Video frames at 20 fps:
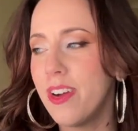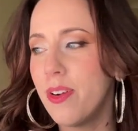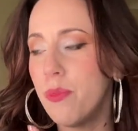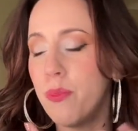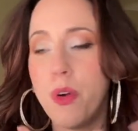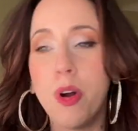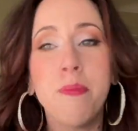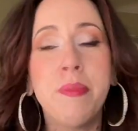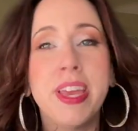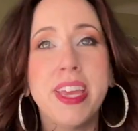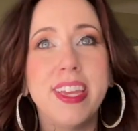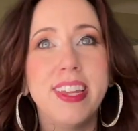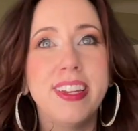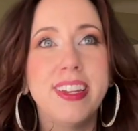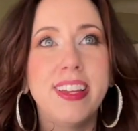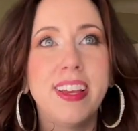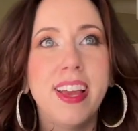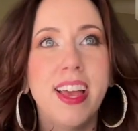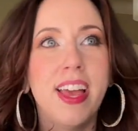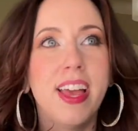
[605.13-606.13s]

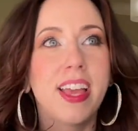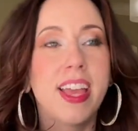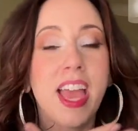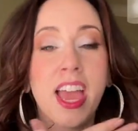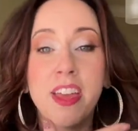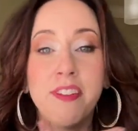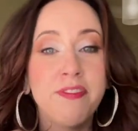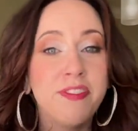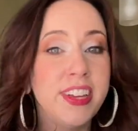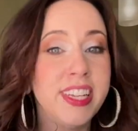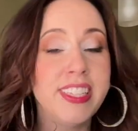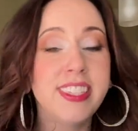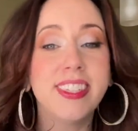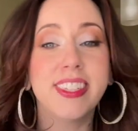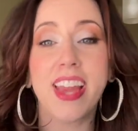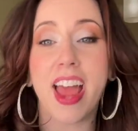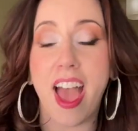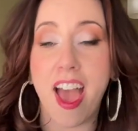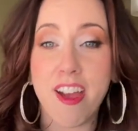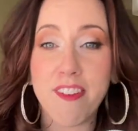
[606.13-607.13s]
woman
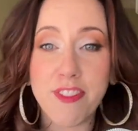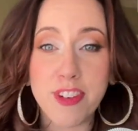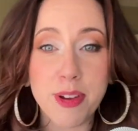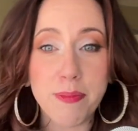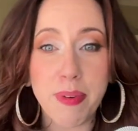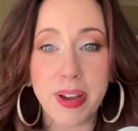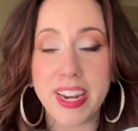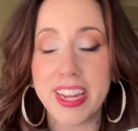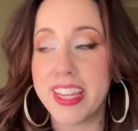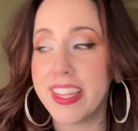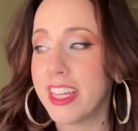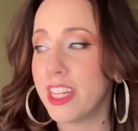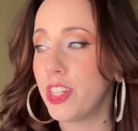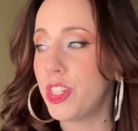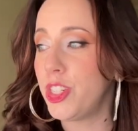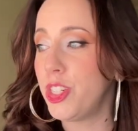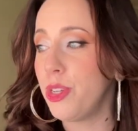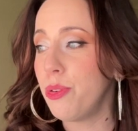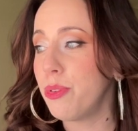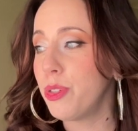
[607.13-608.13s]
convinced everybody that
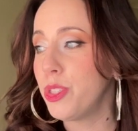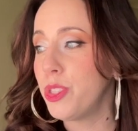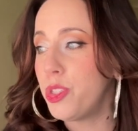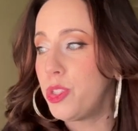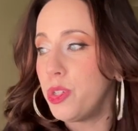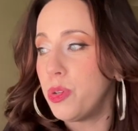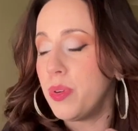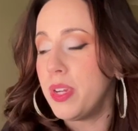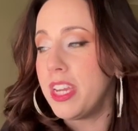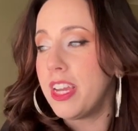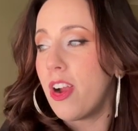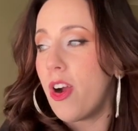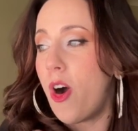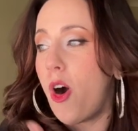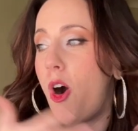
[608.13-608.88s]
she was doing